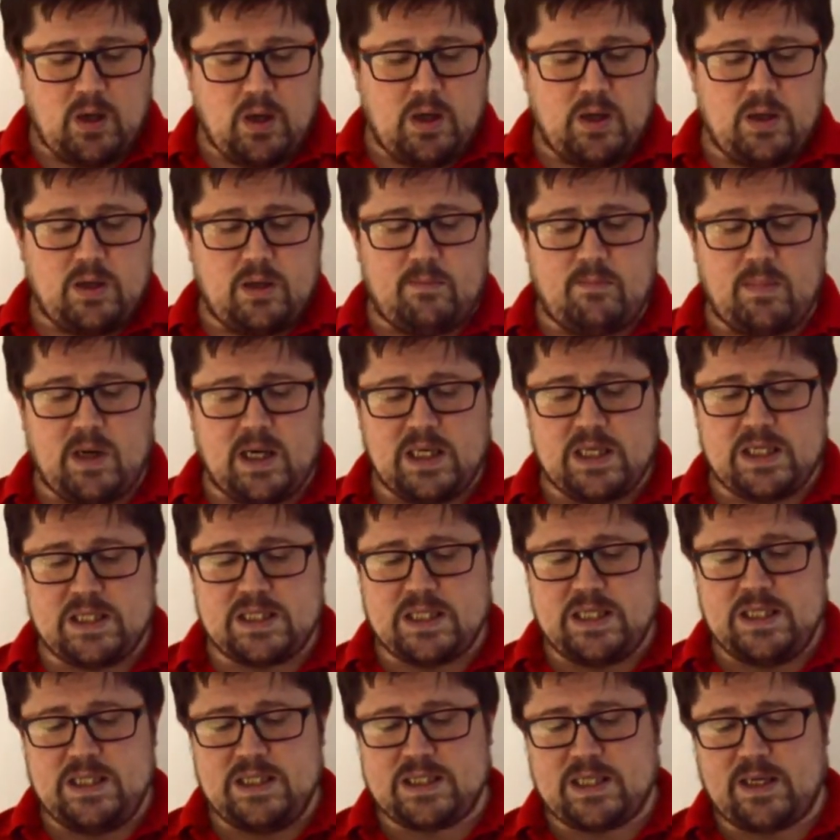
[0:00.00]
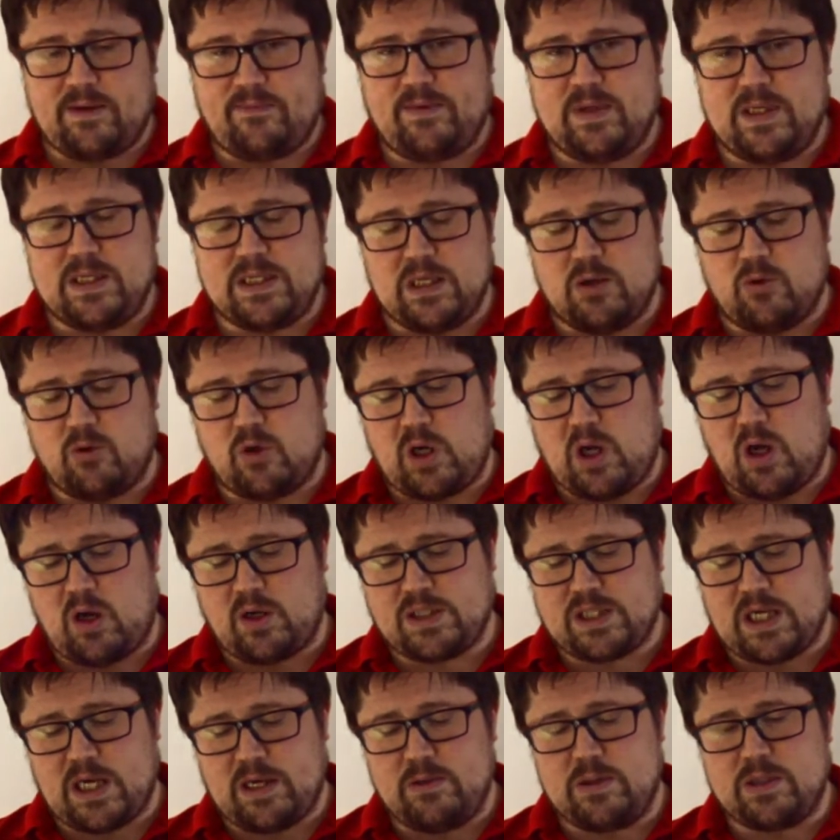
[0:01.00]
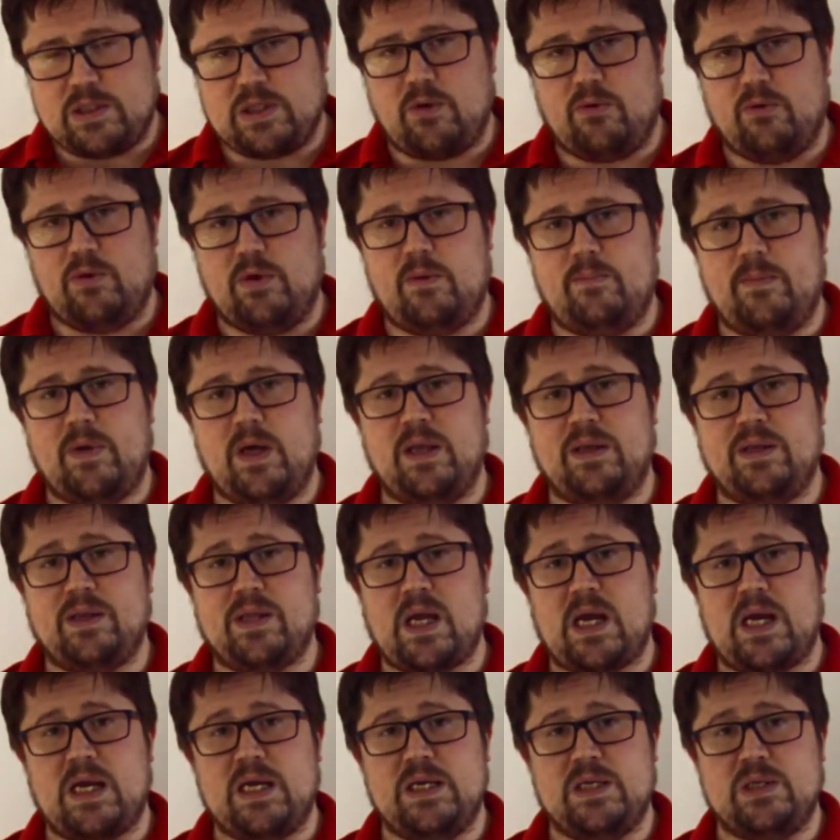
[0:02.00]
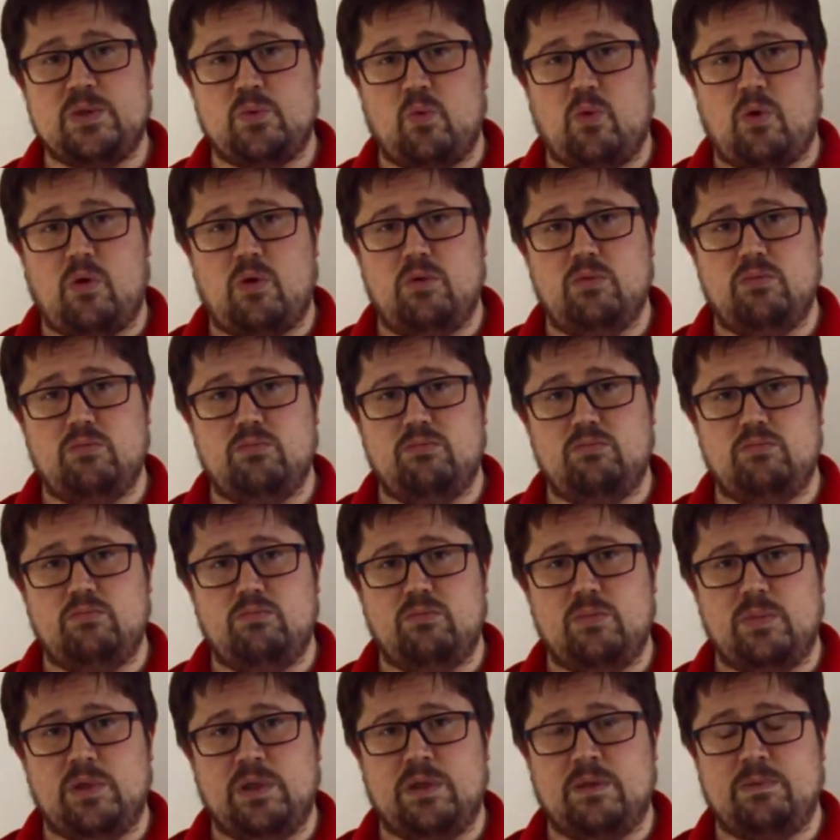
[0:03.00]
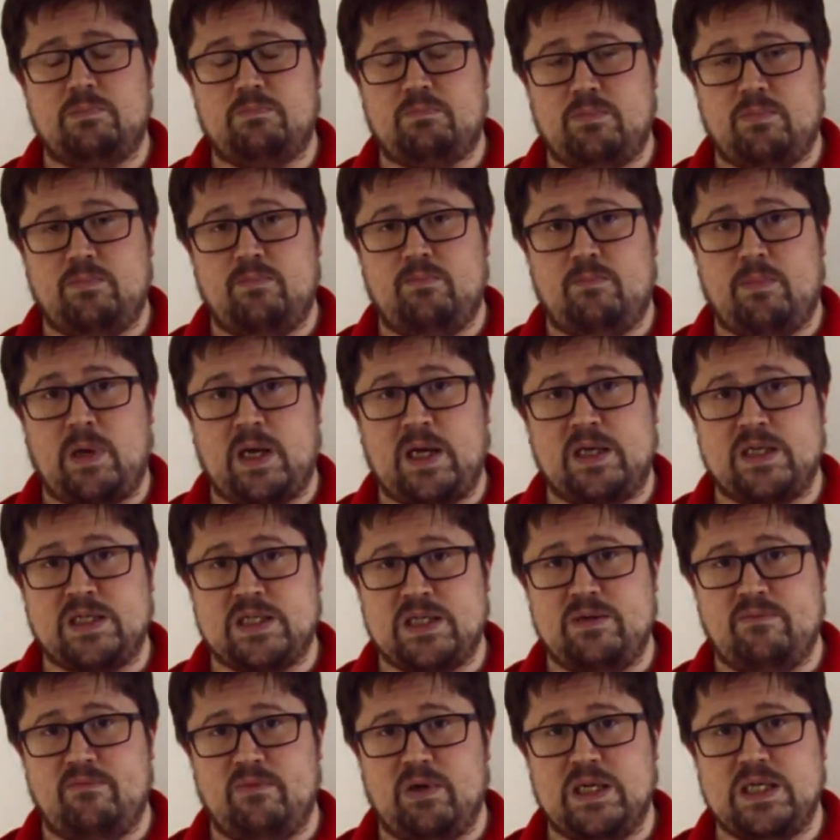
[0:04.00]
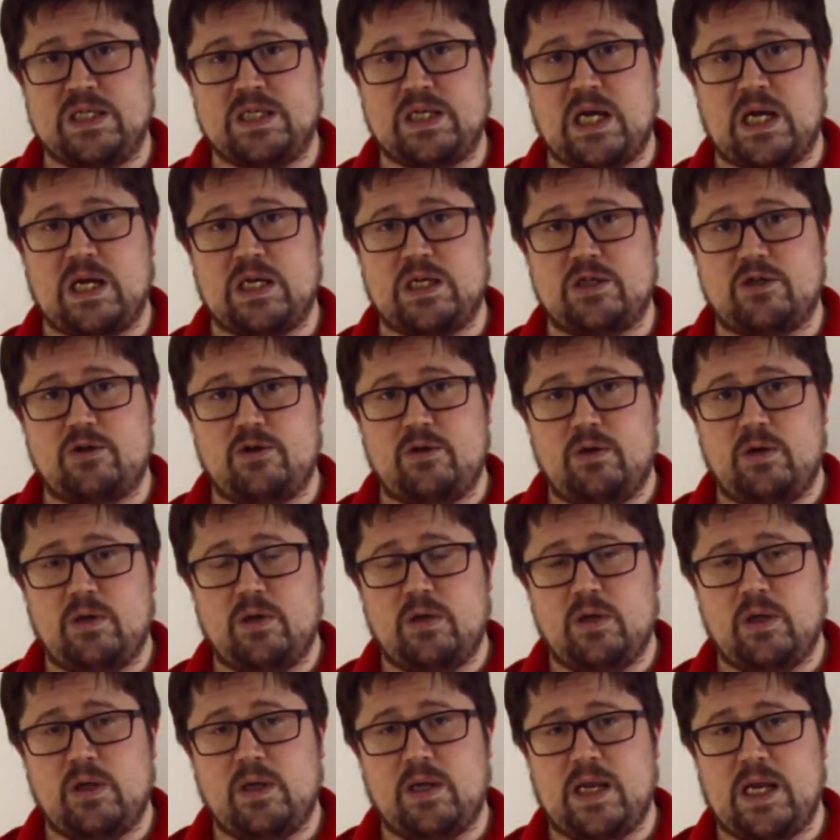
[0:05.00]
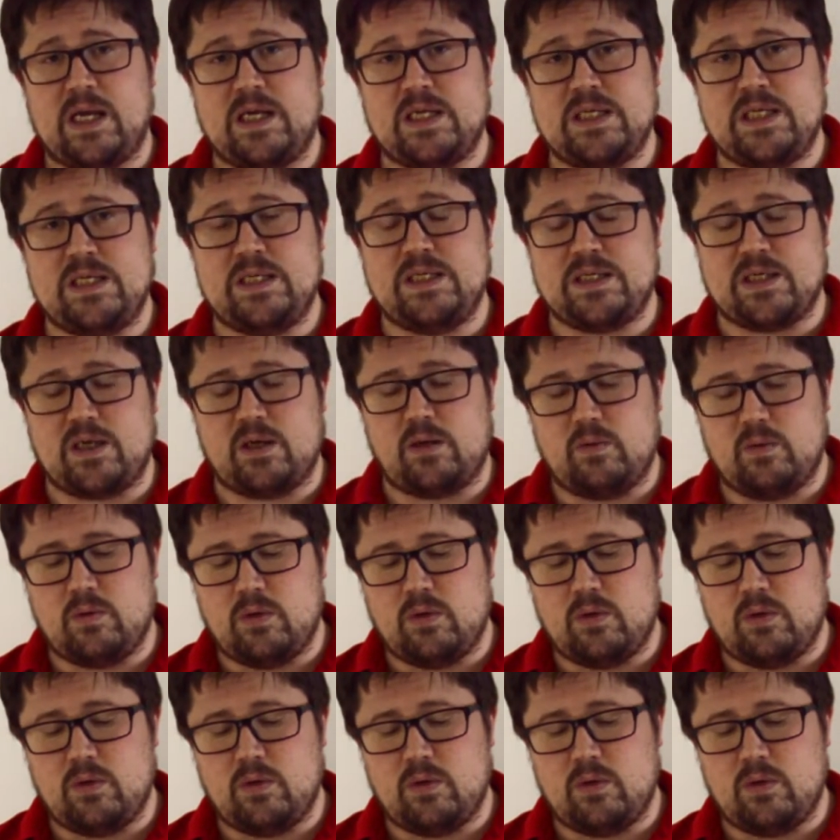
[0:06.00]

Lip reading: The magazines have these little cutouts on them, and that is what the magazine release catch connects into.